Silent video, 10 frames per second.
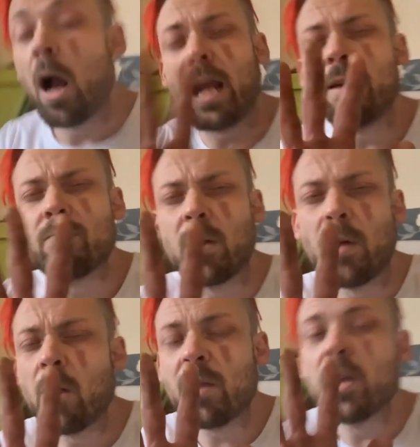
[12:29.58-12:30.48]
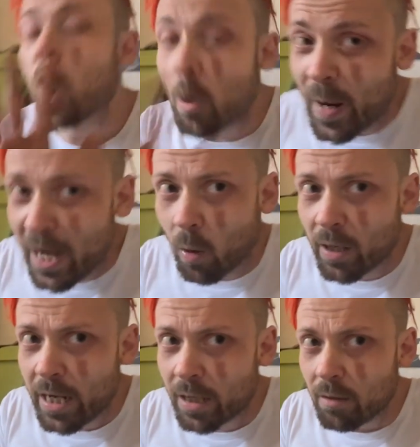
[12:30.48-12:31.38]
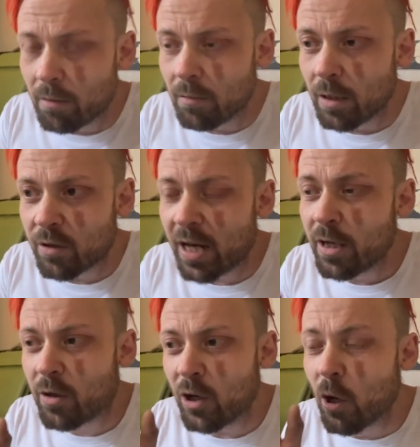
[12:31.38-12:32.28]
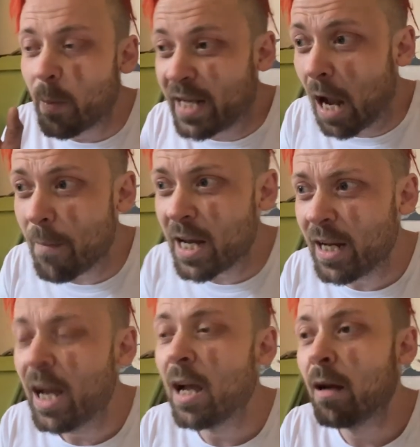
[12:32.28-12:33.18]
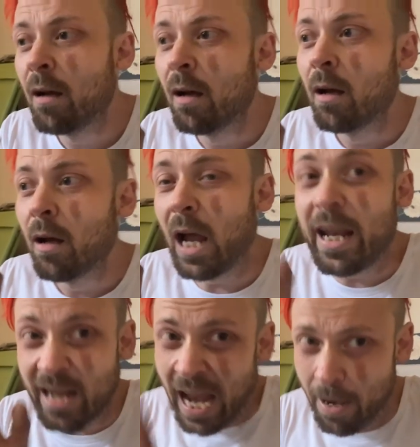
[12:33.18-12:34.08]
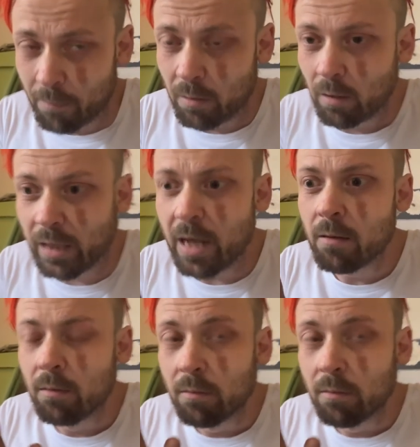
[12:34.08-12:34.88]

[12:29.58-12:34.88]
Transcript: okay, look, you got to pick one, Nick. You say you're becoming and am, okay?